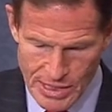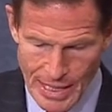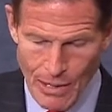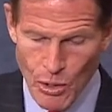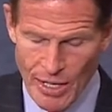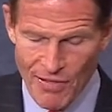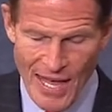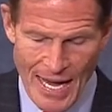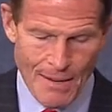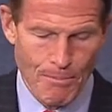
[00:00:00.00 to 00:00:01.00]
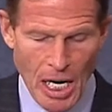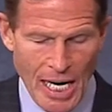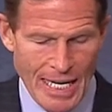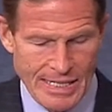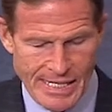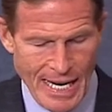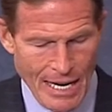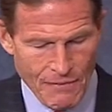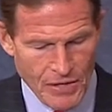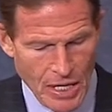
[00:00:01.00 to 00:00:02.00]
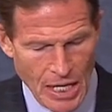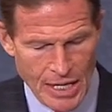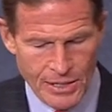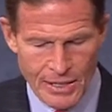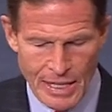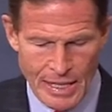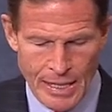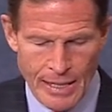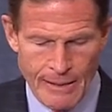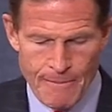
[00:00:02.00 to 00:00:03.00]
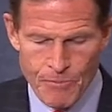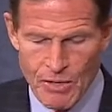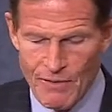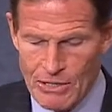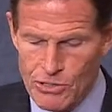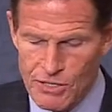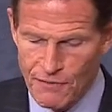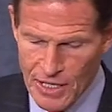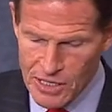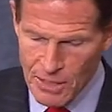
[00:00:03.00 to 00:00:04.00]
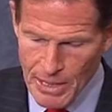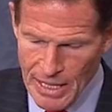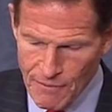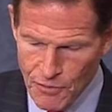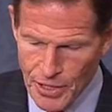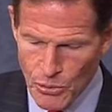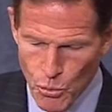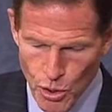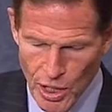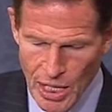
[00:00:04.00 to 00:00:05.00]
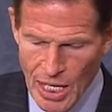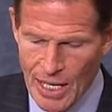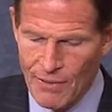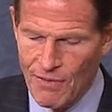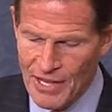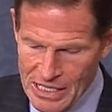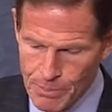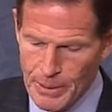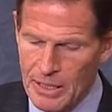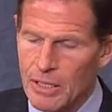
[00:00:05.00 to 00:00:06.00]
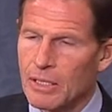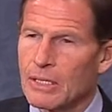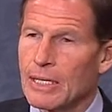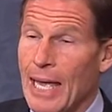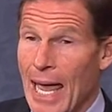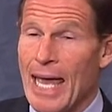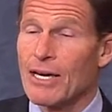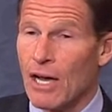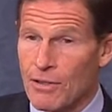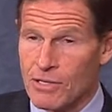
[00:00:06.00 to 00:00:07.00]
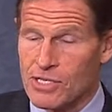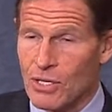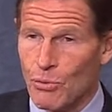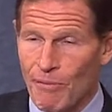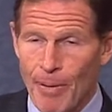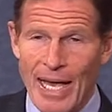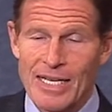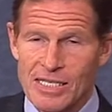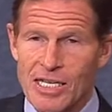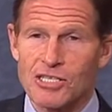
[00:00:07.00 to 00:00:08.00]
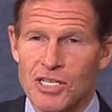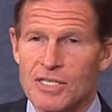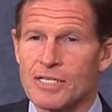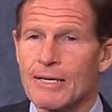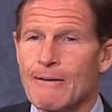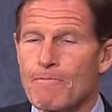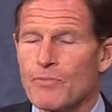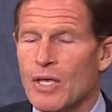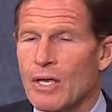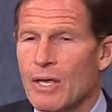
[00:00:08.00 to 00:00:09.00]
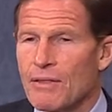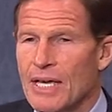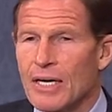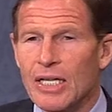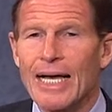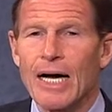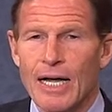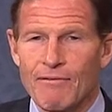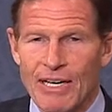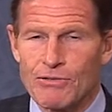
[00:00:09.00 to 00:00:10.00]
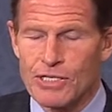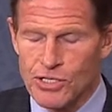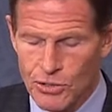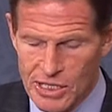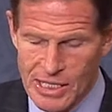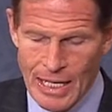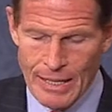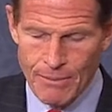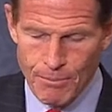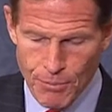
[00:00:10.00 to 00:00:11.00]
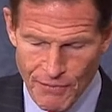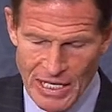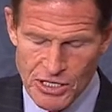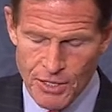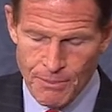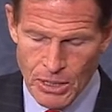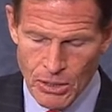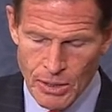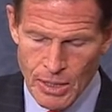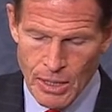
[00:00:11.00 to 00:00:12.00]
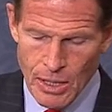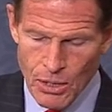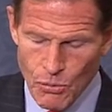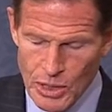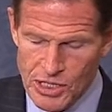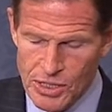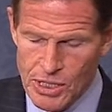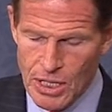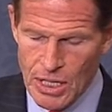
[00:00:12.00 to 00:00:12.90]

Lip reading: And I want to thank my staff on the Veterans Affairs Committee for their work on this bill and others that we passed, such as the Clay Hunt Veteran Suicide Prevention Bill, which